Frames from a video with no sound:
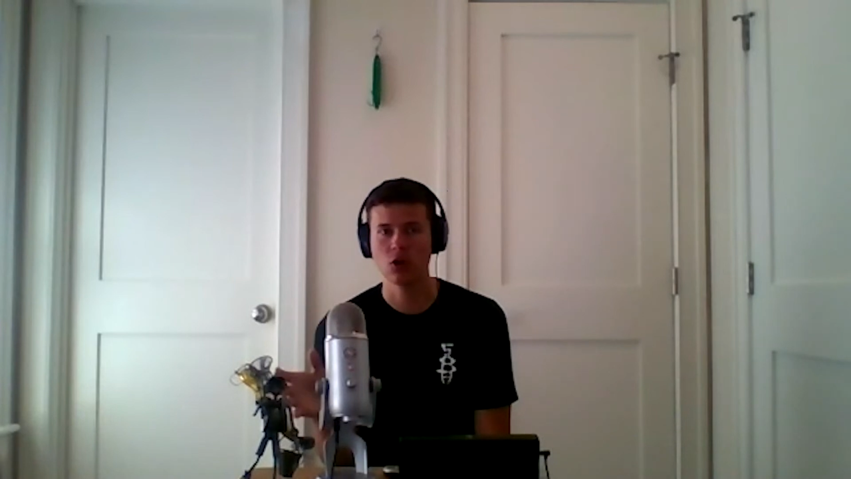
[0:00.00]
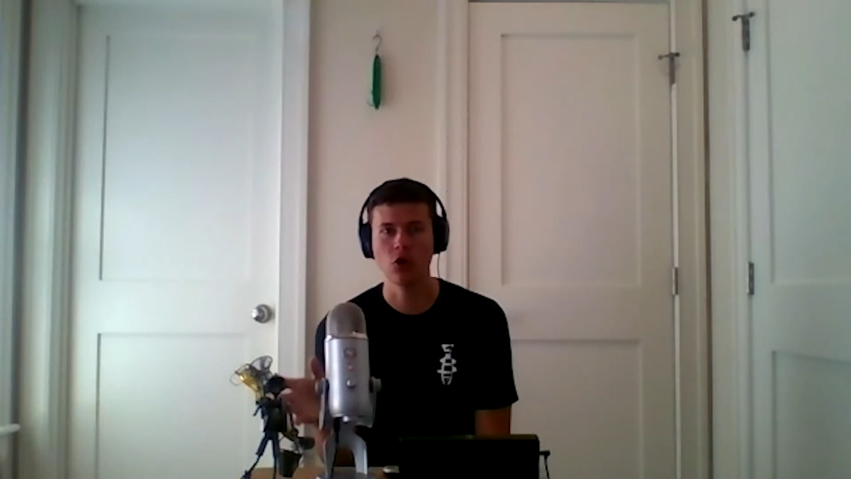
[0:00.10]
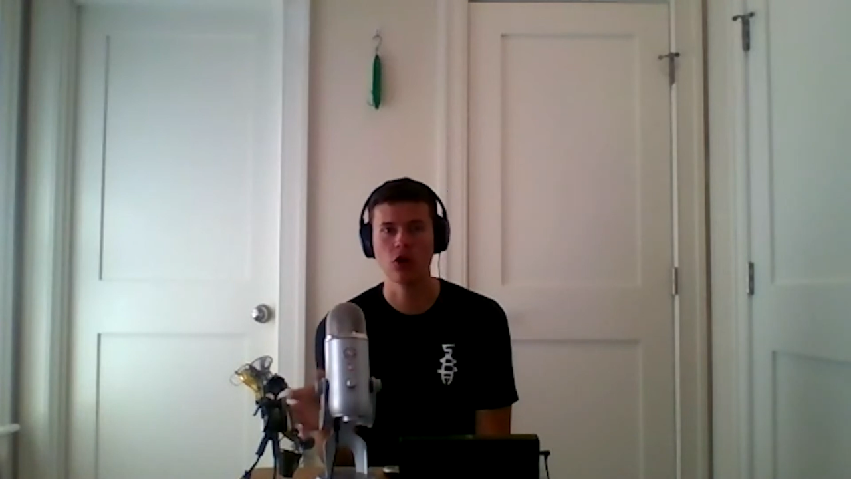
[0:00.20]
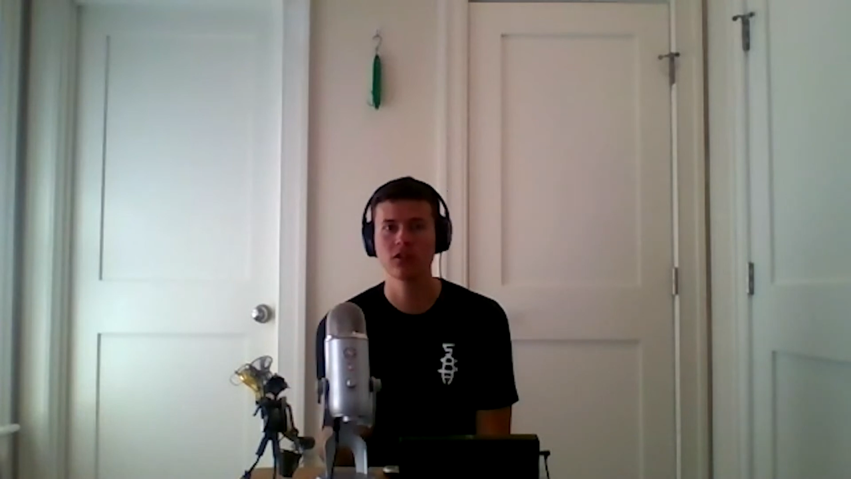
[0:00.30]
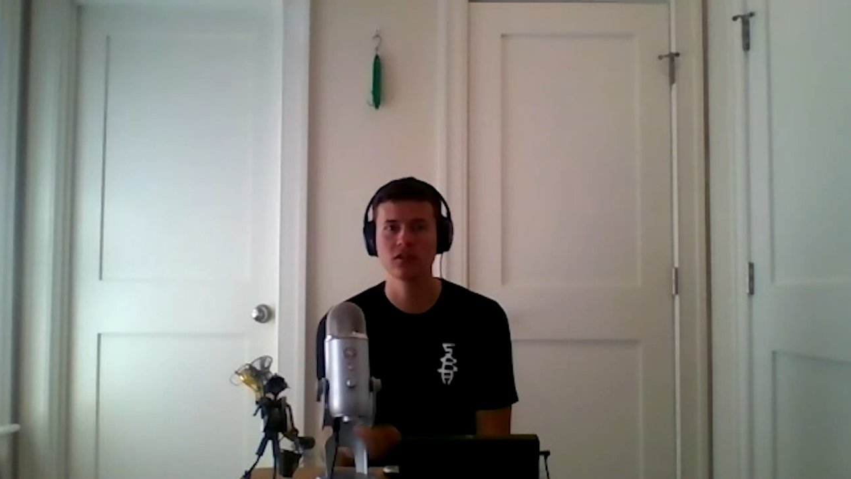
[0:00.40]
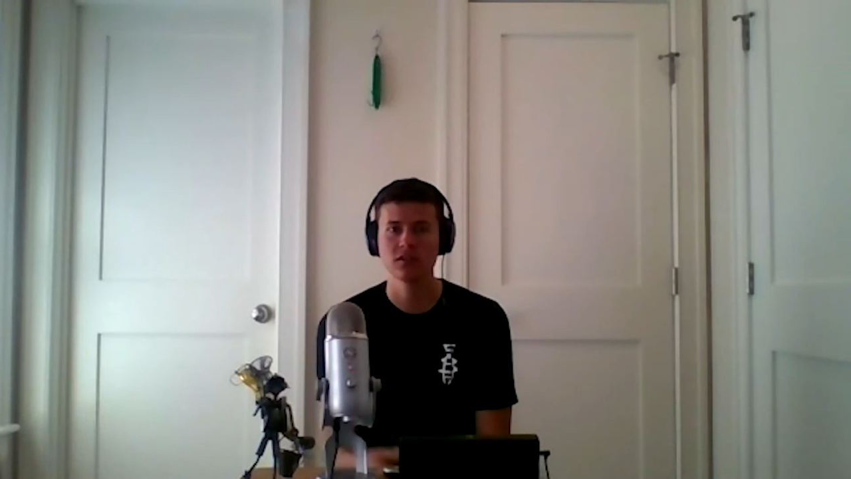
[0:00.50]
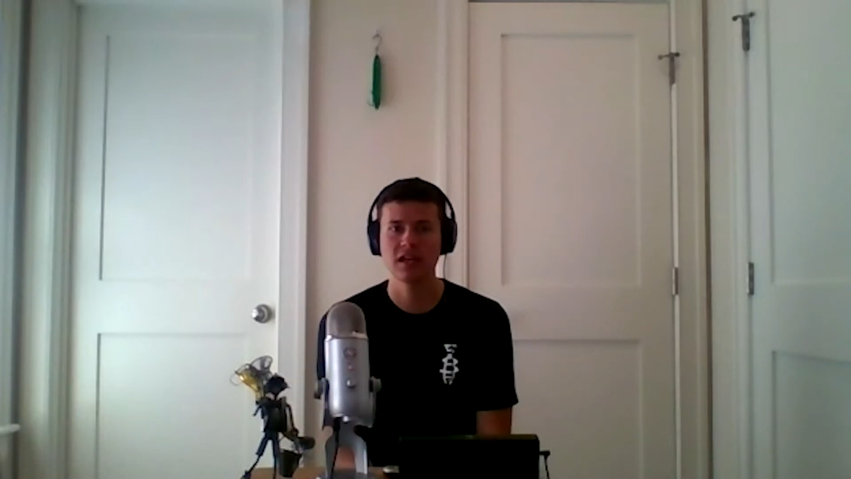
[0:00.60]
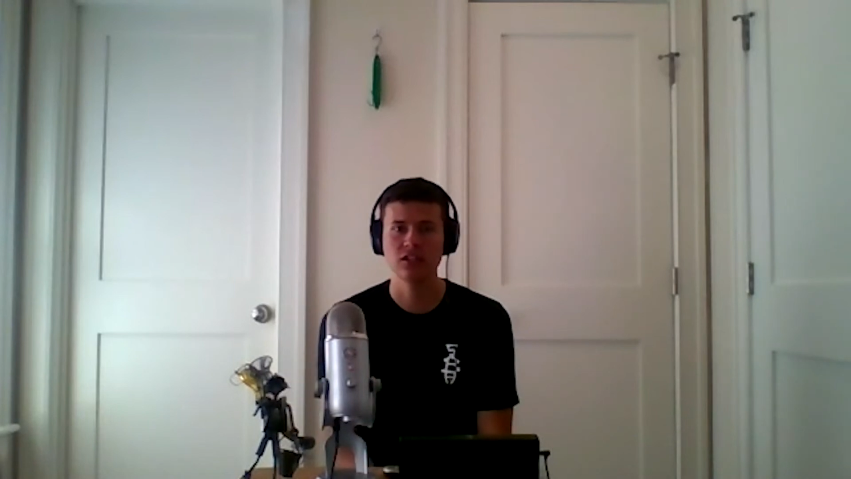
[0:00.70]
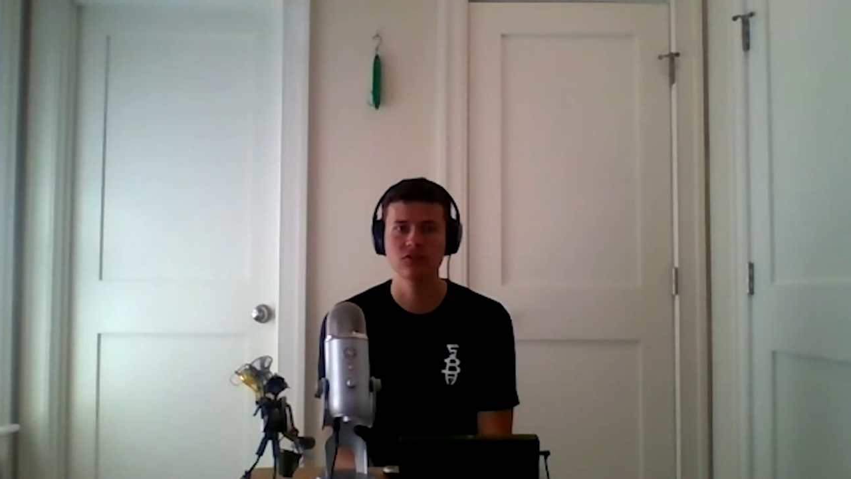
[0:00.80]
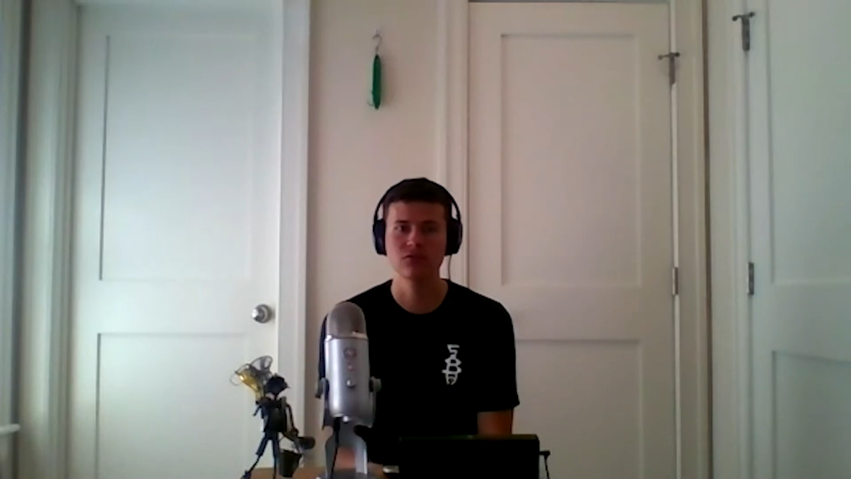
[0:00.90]
hook
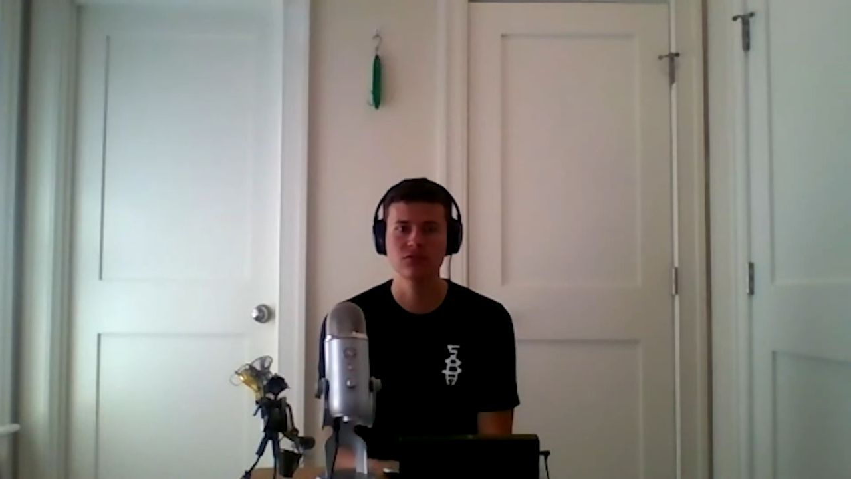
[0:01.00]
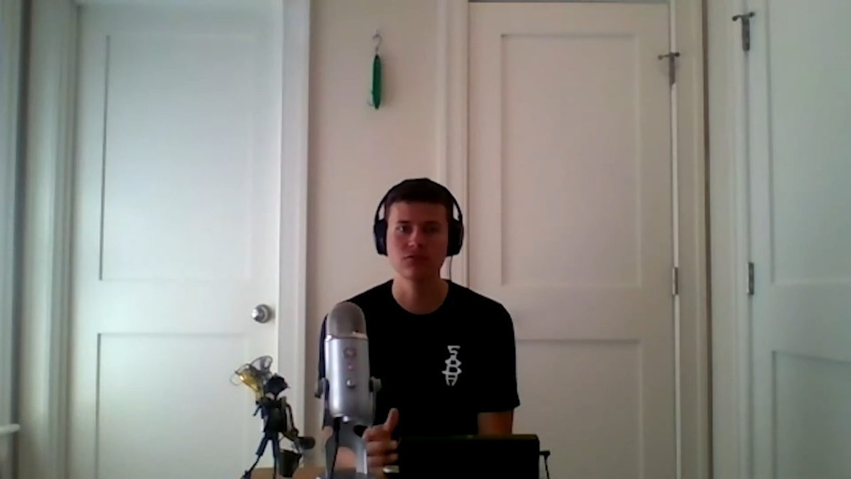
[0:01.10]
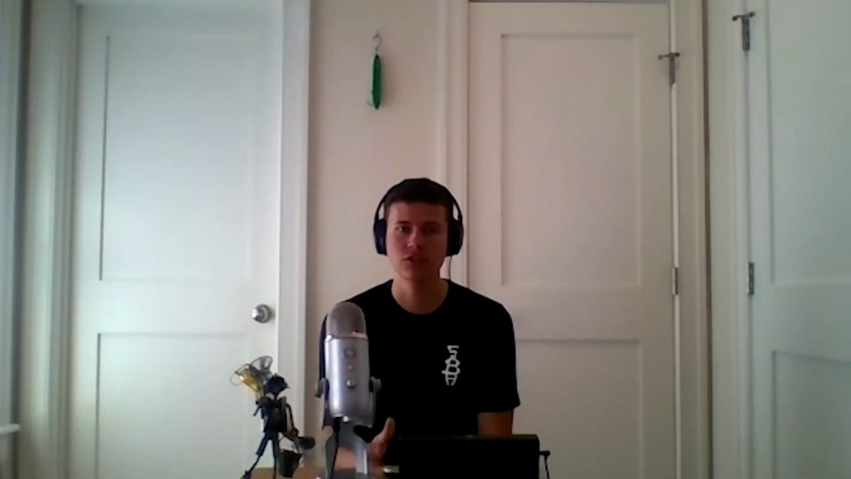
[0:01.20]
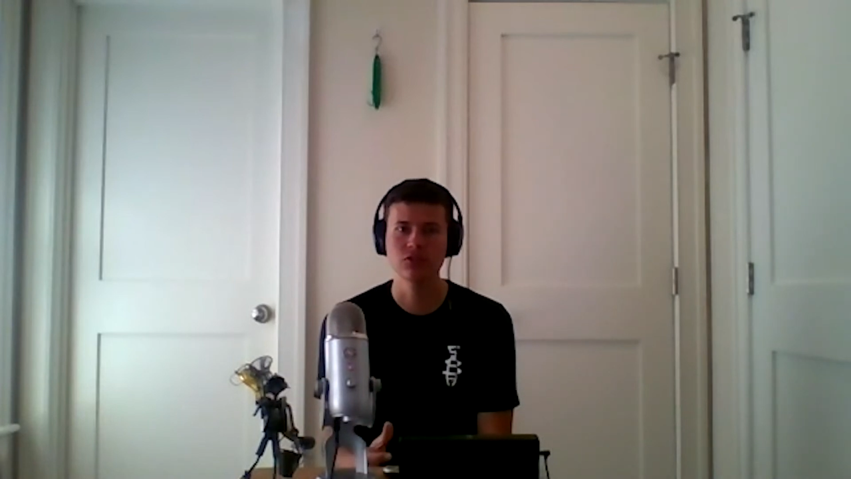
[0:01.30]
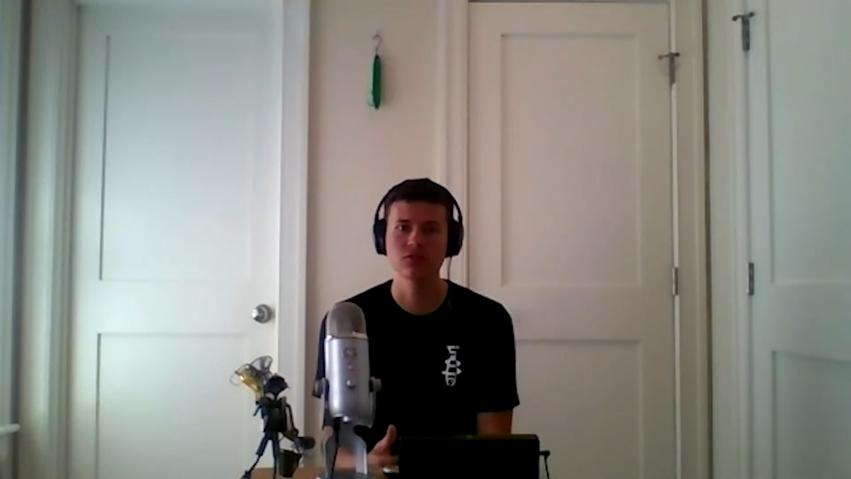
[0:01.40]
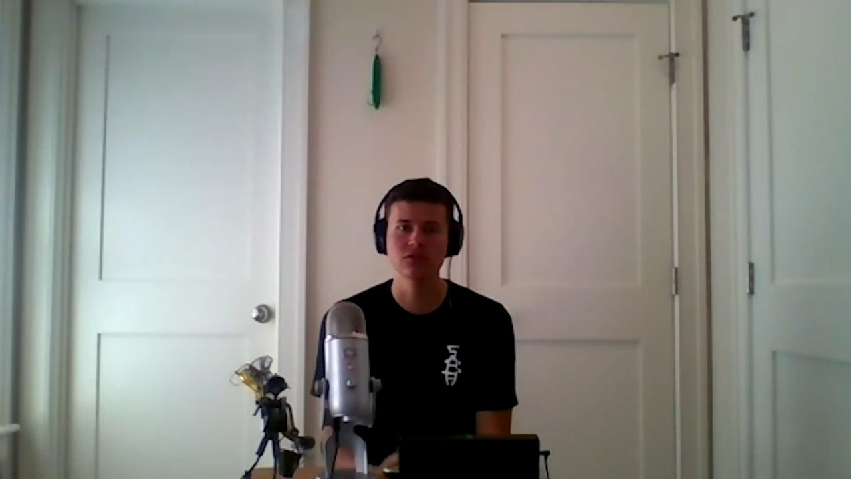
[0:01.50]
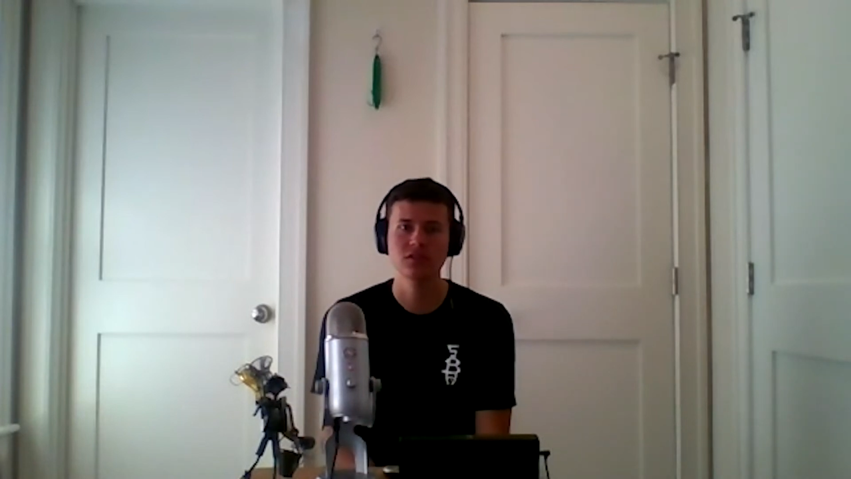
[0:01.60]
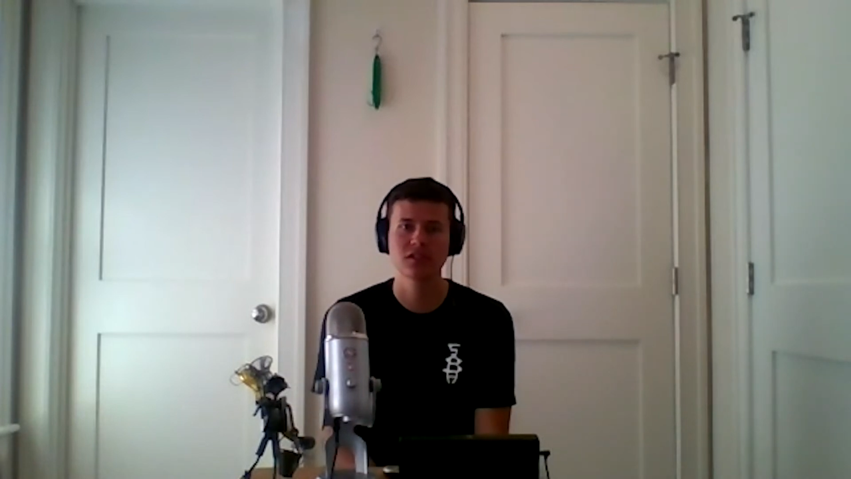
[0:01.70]
that you use?